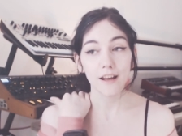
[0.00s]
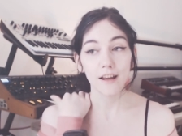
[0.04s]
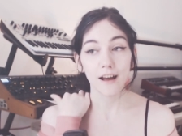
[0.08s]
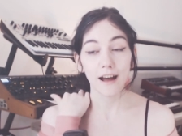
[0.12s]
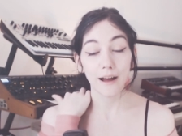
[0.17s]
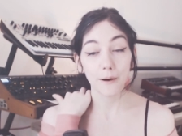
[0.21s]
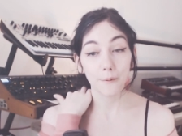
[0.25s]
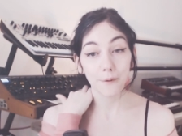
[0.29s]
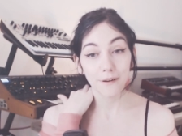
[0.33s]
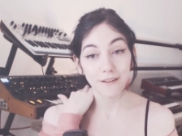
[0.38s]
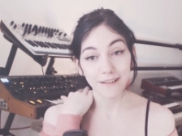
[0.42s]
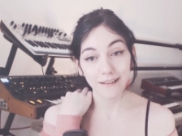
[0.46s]

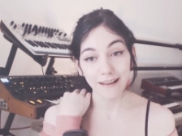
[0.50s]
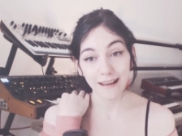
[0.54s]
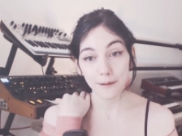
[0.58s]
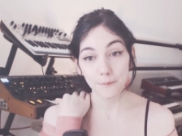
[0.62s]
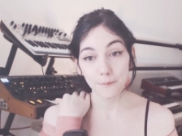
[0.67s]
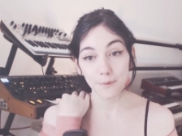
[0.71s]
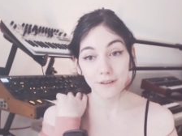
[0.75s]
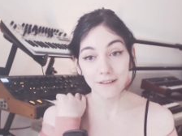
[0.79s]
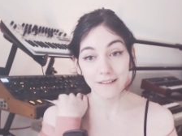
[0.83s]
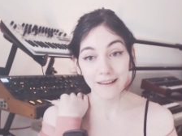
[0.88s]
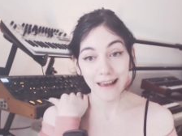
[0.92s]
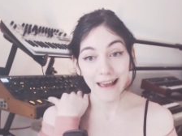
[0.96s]
I wasn't
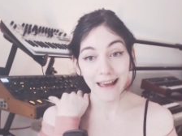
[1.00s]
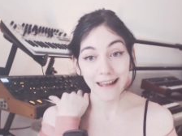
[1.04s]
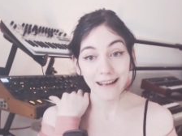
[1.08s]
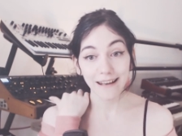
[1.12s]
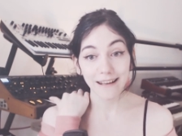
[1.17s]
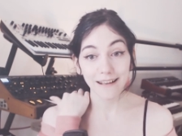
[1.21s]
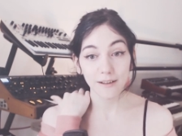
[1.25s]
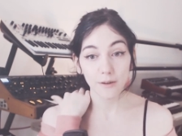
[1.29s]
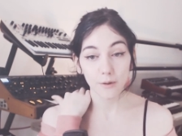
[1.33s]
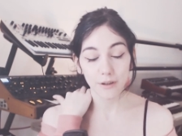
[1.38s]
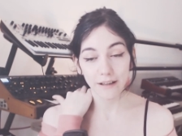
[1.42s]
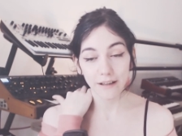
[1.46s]
able to
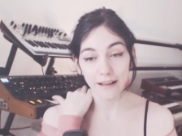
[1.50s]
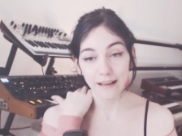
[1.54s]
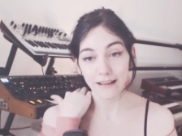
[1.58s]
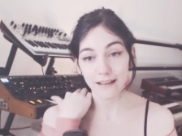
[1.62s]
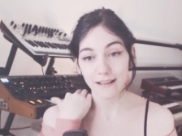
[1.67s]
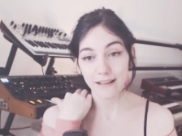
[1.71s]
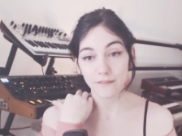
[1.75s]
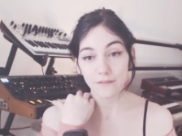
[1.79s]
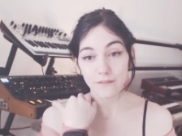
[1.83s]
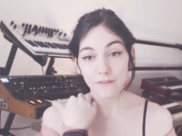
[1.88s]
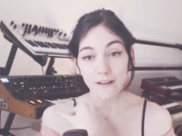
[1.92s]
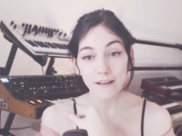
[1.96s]
edit or get
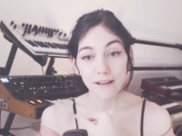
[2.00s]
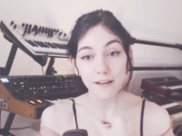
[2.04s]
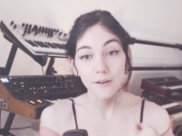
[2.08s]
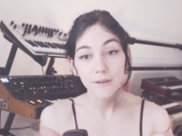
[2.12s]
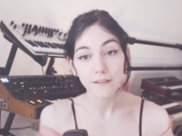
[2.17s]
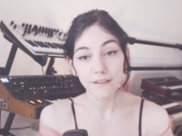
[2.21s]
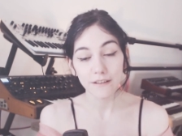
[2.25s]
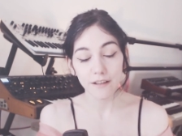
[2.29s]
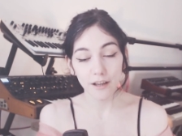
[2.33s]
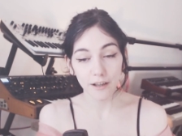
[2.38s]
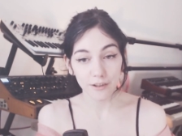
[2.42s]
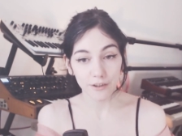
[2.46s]
any
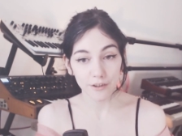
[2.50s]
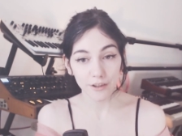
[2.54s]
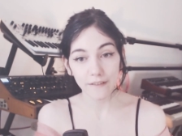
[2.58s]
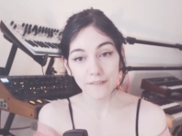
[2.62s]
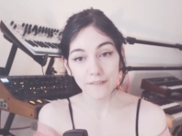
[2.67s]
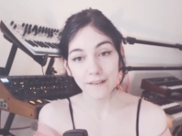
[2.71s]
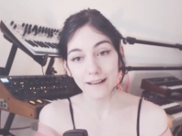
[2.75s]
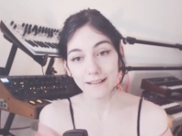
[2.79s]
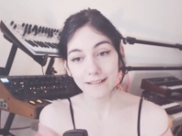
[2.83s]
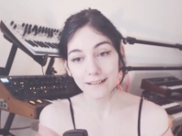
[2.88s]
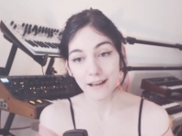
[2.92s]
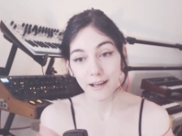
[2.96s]
videos done during
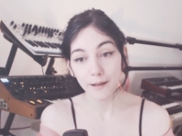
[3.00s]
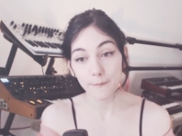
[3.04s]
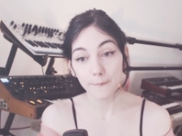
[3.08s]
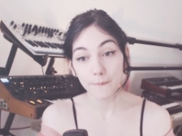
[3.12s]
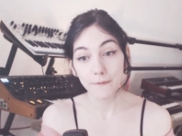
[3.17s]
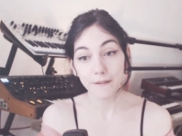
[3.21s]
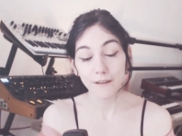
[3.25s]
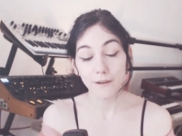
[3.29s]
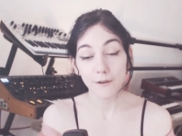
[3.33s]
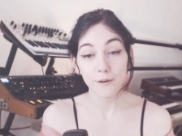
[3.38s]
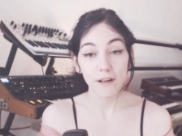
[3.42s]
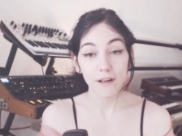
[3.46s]
that time.
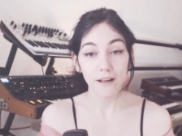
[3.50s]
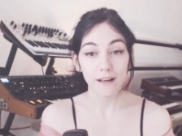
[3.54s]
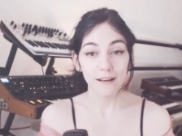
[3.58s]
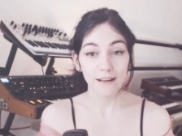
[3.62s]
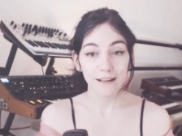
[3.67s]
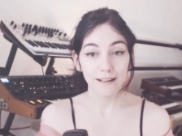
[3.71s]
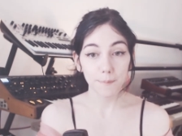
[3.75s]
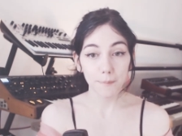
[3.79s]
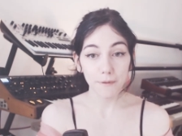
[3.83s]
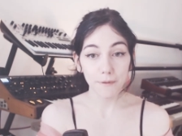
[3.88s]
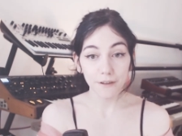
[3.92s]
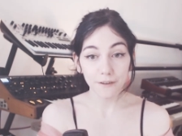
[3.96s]
So
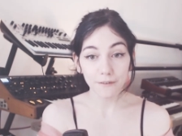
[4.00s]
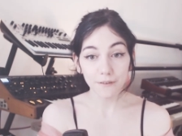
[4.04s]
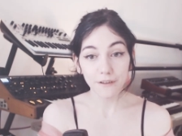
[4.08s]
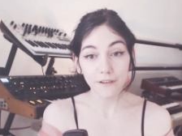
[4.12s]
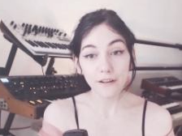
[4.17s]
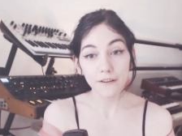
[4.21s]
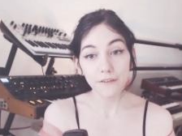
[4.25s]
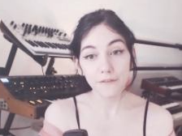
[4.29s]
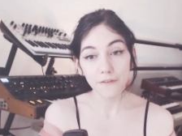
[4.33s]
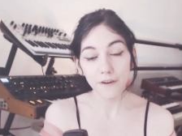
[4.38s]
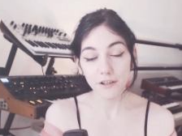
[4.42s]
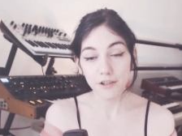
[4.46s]
it's been a
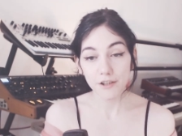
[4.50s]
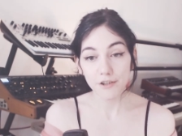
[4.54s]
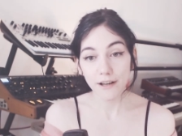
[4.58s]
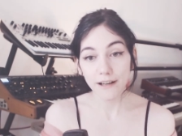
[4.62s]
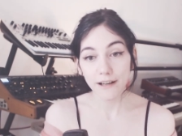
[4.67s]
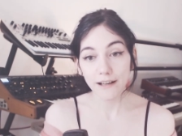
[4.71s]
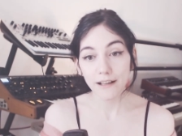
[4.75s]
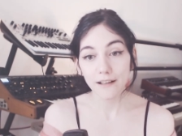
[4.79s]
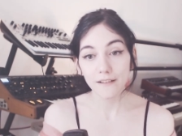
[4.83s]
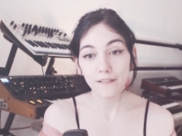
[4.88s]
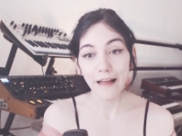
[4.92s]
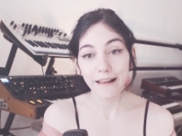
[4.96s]
really
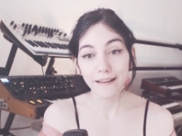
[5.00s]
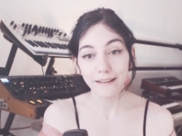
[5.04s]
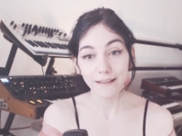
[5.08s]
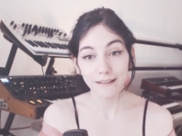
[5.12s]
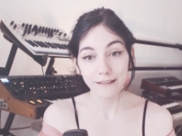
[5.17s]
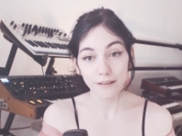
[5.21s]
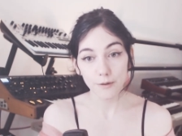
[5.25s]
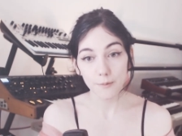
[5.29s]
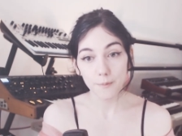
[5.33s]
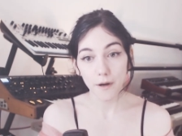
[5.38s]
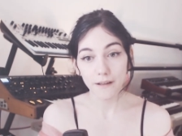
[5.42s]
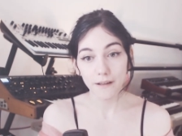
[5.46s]
frustrating last
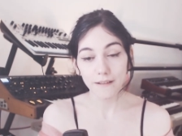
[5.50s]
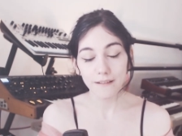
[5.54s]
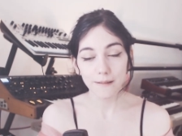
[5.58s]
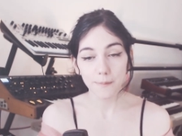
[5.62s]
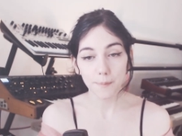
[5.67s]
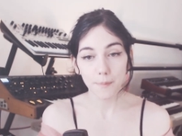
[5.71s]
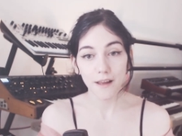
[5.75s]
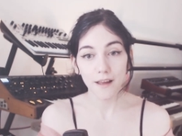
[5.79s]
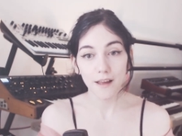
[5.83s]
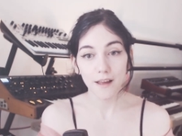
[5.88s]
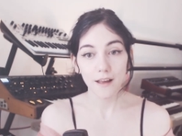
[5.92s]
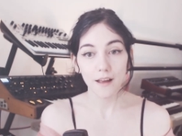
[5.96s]
two months,
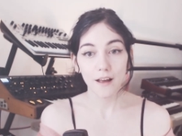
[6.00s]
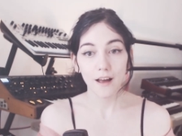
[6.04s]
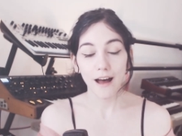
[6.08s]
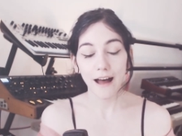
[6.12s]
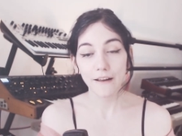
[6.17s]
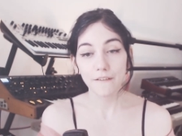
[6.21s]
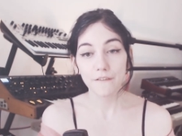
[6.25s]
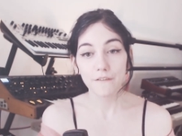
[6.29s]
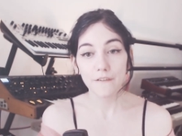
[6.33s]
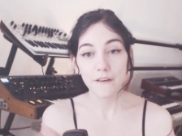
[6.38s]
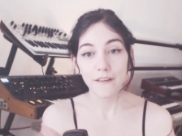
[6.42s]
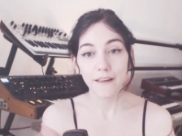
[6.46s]
but
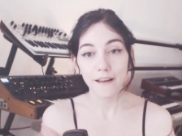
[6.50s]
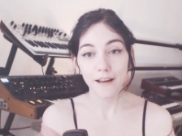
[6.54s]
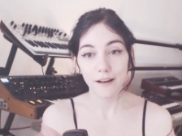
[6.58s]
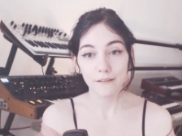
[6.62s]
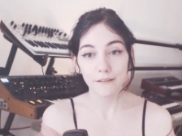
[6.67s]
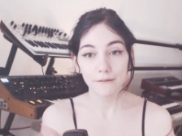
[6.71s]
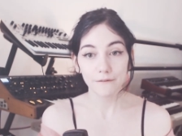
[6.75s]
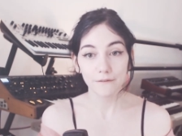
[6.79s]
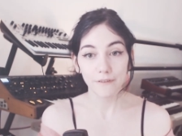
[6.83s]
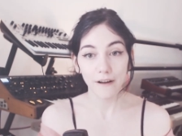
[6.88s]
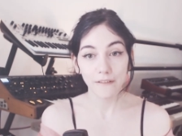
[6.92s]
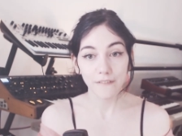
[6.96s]
I feel like
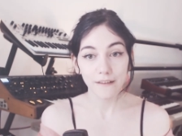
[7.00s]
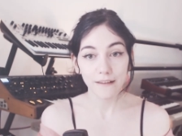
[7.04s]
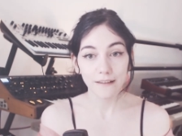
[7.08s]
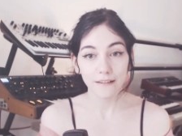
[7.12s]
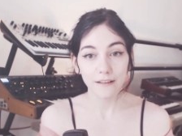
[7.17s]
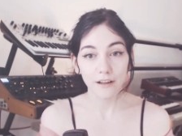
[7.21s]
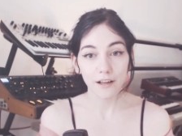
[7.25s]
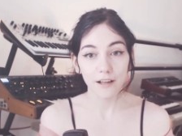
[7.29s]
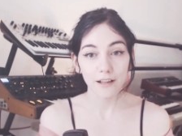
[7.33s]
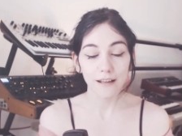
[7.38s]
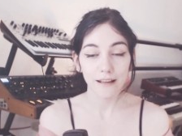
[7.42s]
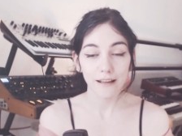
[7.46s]
I'm finally
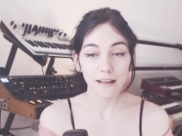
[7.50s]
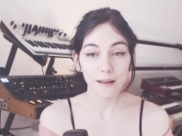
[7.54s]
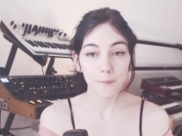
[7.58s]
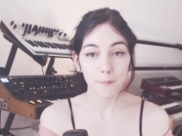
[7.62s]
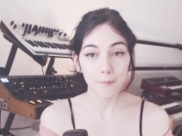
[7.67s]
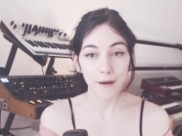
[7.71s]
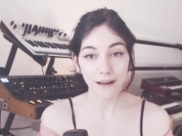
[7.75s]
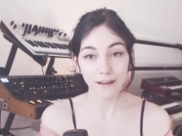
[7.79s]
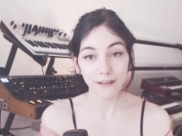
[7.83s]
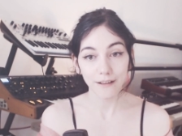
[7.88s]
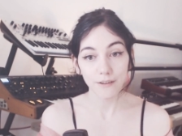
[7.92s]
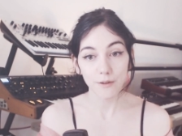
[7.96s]
starting to get
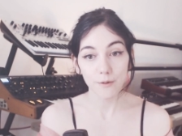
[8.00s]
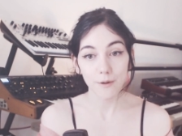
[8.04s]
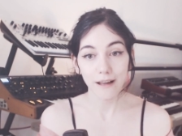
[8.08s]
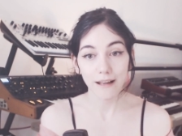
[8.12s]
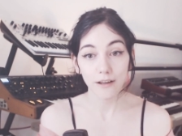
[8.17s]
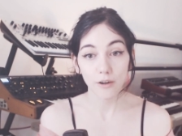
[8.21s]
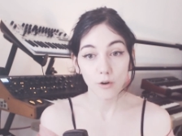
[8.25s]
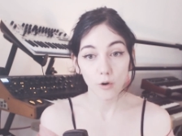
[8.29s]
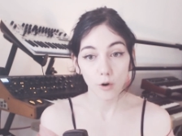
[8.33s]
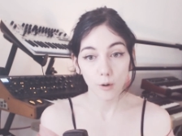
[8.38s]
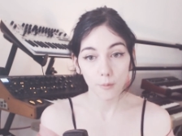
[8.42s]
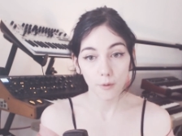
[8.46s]
back to a
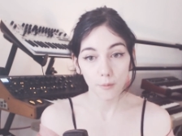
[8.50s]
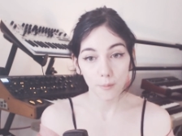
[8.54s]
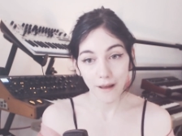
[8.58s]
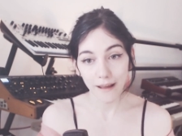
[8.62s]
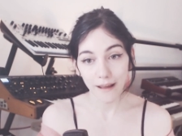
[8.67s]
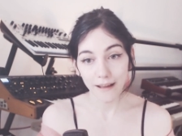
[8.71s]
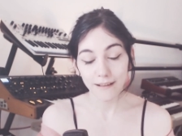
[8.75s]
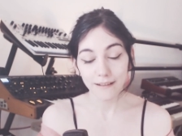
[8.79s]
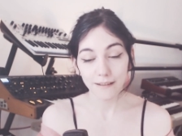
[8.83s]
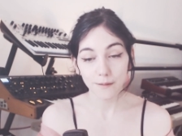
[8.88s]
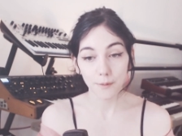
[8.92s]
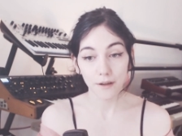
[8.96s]
normal
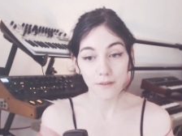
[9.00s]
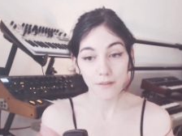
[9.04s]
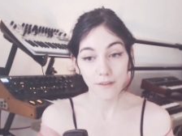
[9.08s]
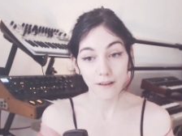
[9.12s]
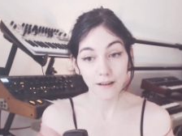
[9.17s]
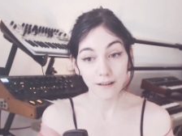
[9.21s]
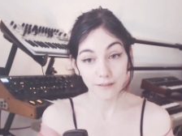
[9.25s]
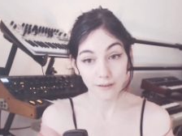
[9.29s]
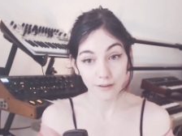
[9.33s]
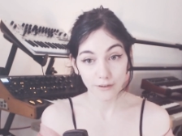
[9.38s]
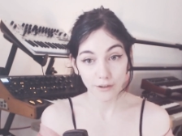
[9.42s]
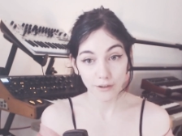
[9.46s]
pace where
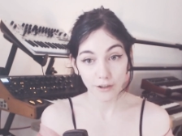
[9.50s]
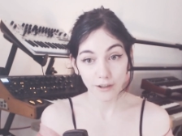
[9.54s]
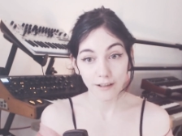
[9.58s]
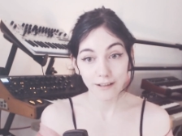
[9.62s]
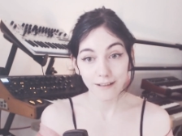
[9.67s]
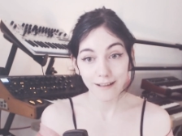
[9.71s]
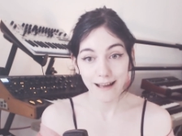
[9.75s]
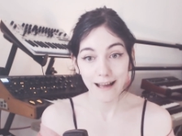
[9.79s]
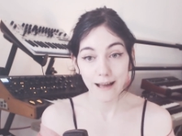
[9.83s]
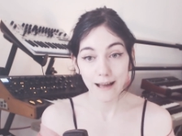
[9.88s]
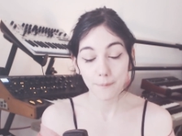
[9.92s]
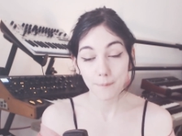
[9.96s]
things are starting
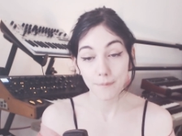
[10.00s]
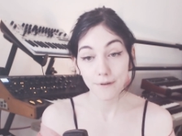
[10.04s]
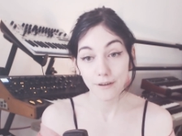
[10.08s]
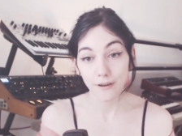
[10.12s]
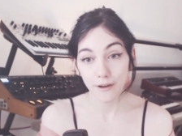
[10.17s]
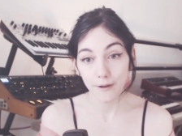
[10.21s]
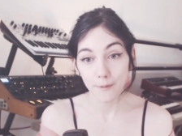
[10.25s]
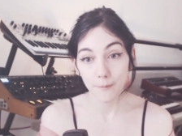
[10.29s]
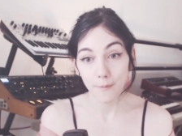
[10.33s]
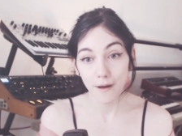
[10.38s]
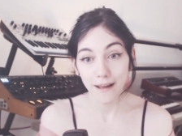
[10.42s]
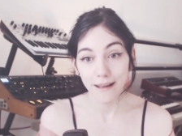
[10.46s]
to happen
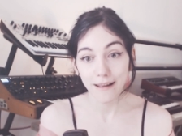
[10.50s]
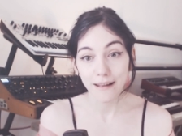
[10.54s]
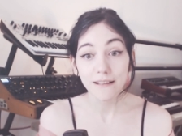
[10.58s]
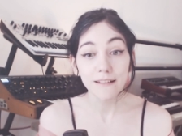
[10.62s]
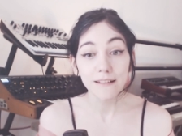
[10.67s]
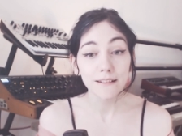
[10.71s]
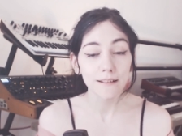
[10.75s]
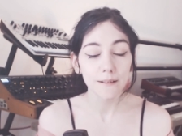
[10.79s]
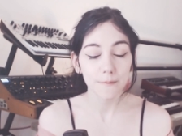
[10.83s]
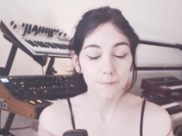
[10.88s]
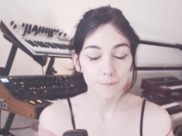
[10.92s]
on my end.